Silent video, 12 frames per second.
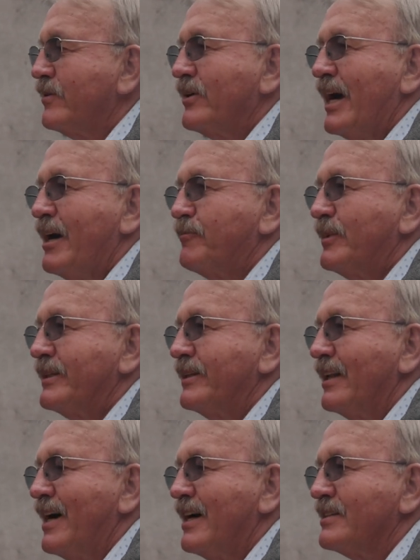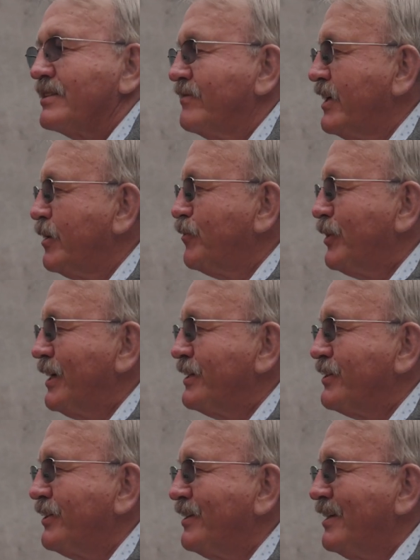rapid loss of air
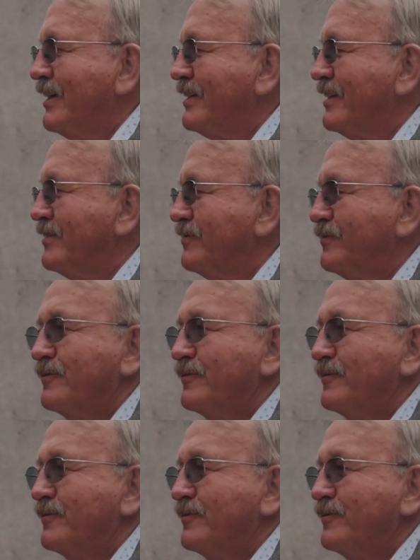pressure on the